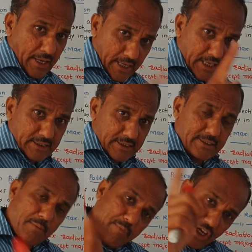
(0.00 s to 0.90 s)
is
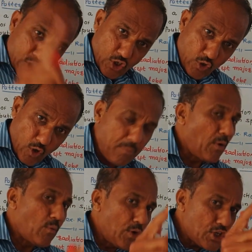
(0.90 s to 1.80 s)
the major
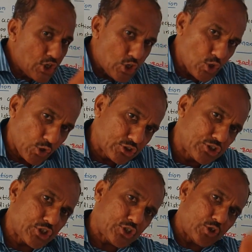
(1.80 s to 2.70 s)
lobe which shows
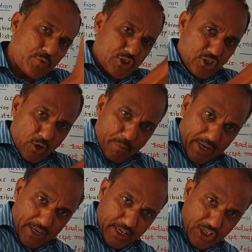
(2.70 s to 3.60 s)
distribution of
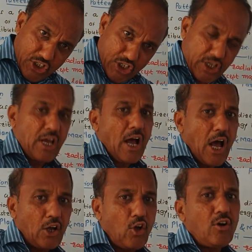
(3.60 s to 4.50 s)
energy
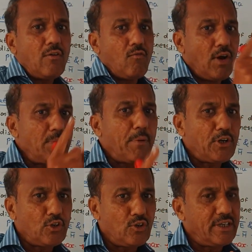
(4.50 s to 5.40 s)
along one
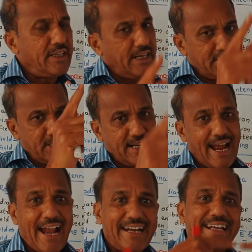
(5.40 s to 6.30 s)
particular direction
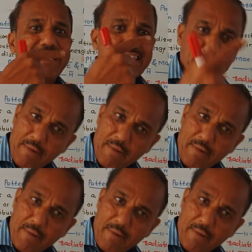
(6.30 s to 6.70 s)
and it is